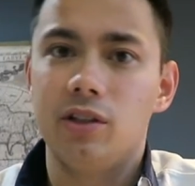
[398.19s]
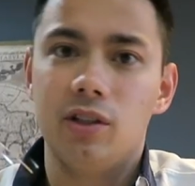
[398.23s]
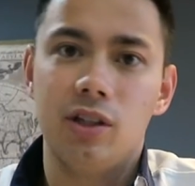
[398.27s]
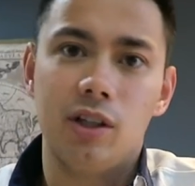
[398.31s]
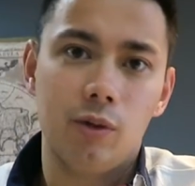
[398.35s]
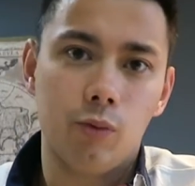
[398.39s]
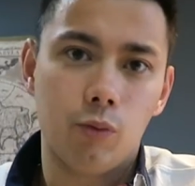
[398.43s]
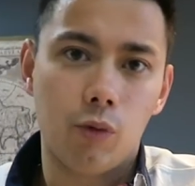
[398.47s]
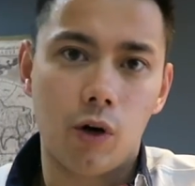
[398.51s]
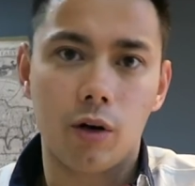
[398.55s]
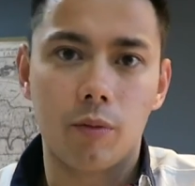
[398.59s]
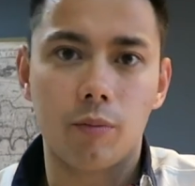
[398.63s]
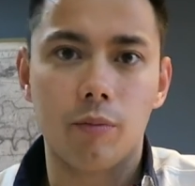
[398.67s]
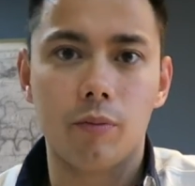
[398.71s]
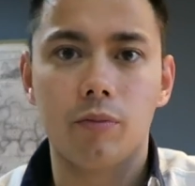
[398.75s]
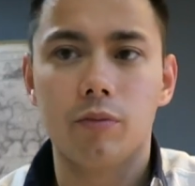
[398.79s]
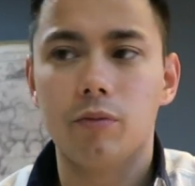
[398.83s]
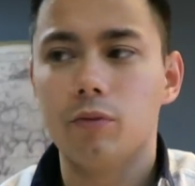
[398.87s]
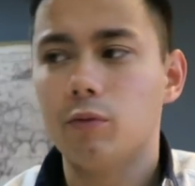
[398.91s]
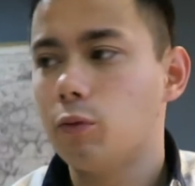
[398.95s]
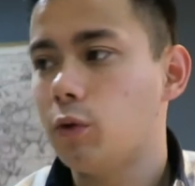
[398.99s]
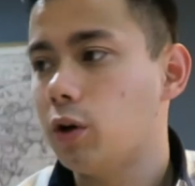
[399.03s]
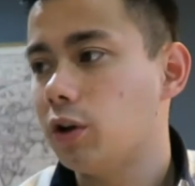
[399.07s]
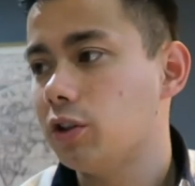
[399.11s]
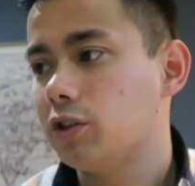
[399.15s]
You need
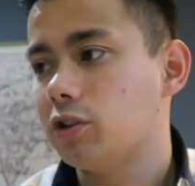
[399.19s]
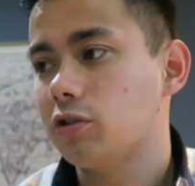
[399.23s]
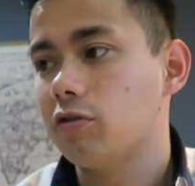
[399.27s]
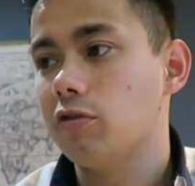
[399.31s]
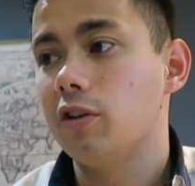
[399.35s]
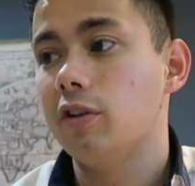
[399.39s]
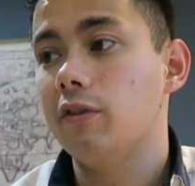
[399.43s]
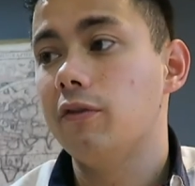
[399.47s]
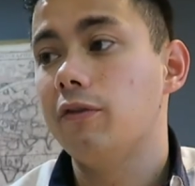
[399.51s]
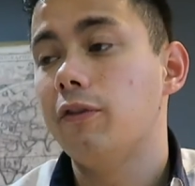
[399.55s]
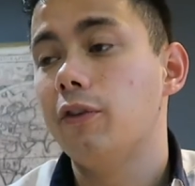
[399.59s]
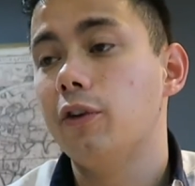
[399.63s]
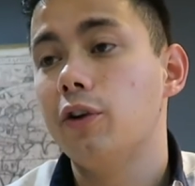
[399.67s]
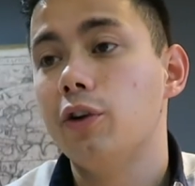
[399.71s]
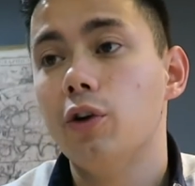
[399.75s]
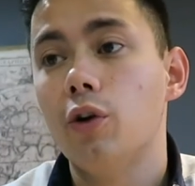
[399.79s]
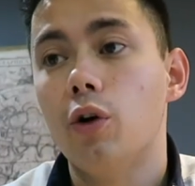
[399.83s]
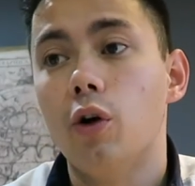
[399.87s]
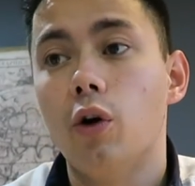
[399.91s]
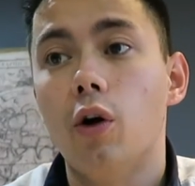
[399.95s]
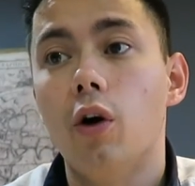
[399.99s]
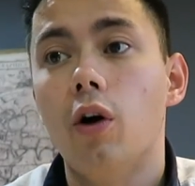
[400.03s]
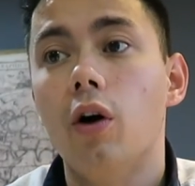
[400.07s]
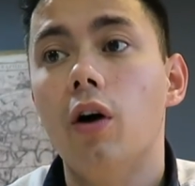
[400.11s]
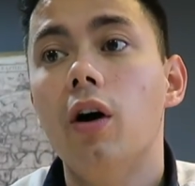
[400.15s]
one screen for
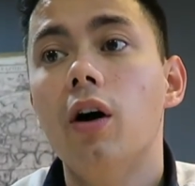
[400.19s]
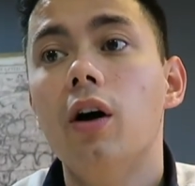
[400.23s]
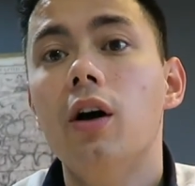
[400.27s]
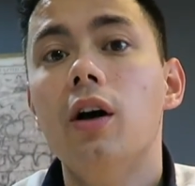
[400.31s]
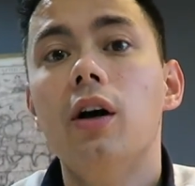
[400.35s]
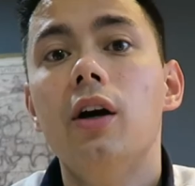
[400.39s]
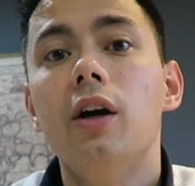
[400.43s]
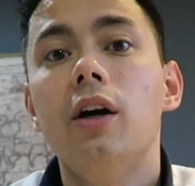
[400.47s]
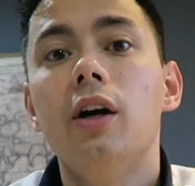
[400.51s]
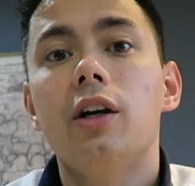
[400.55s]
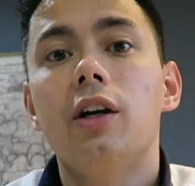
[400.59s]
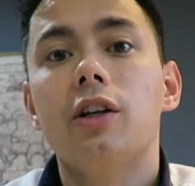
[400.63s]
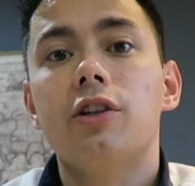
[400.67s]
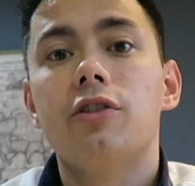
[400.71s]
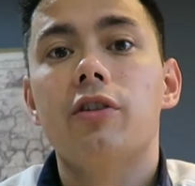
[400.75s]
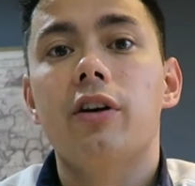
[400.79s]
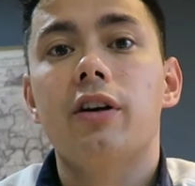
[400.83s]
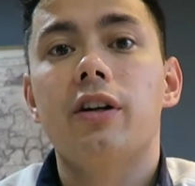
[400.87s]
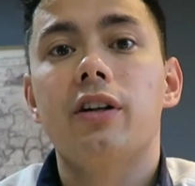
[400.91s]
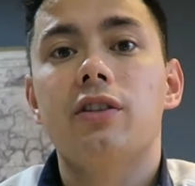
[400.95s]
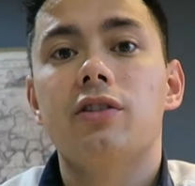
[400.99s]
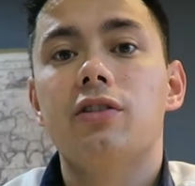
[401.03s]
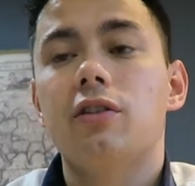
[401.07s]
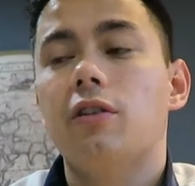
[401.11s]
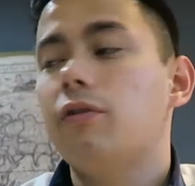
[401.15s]
your
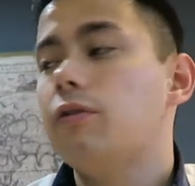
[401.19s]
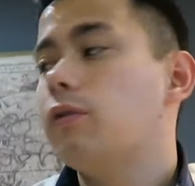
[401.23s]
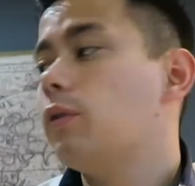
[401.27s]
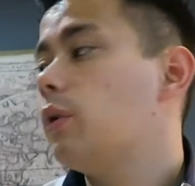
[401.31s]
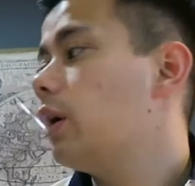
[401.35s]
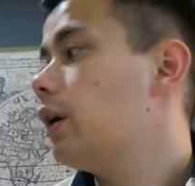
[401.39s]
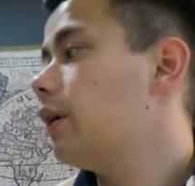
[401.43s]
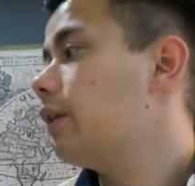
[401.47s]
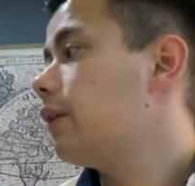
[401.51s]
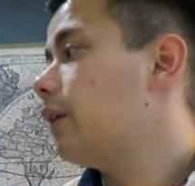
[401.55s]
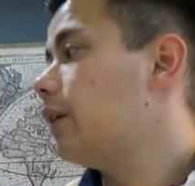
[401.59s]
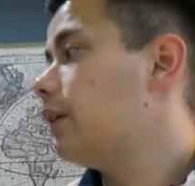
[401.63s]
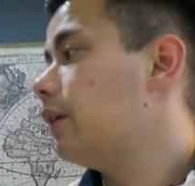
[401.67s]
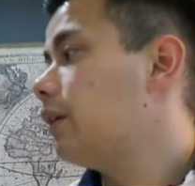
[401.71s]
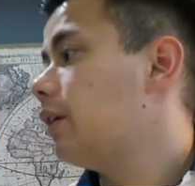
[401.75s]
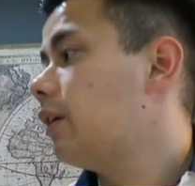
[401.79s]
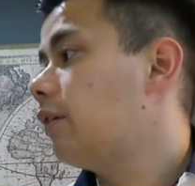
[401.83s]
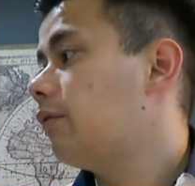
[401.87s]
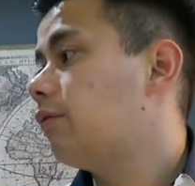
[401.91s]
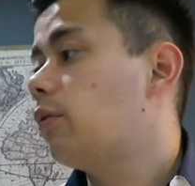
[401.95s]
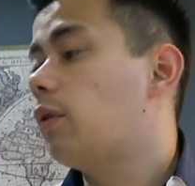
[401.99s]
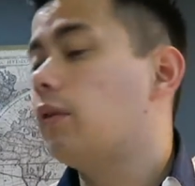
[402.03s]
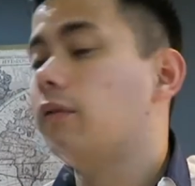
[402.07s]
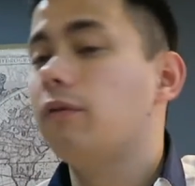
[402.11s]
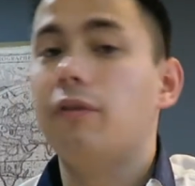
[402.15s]
trading software, then
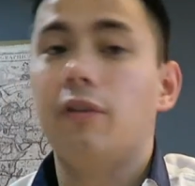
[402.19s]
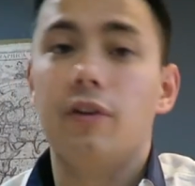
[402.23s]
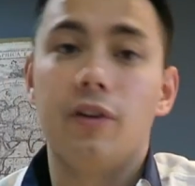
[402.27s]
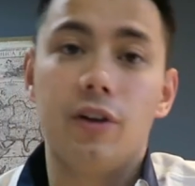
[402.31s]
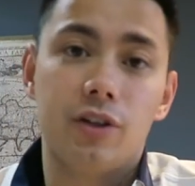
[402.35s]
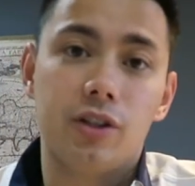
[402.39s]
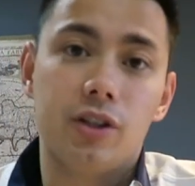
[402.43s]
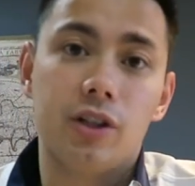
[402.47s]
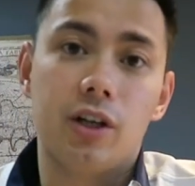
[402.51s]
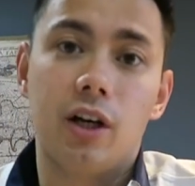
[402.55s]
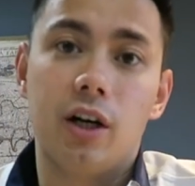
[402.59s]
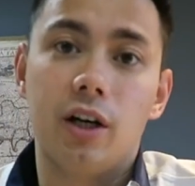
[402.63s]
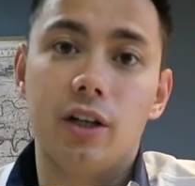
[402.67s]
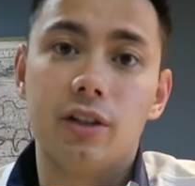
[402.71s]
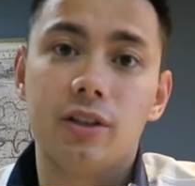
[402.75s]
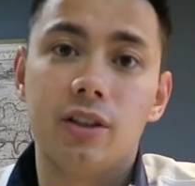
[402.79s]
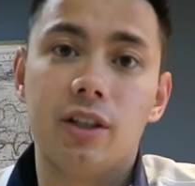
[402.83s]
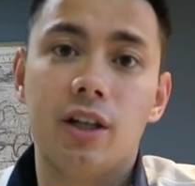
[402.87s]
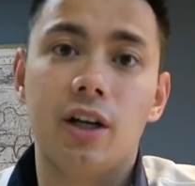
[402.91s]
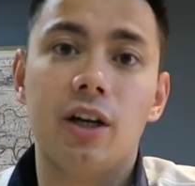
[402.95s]
another one for the charts.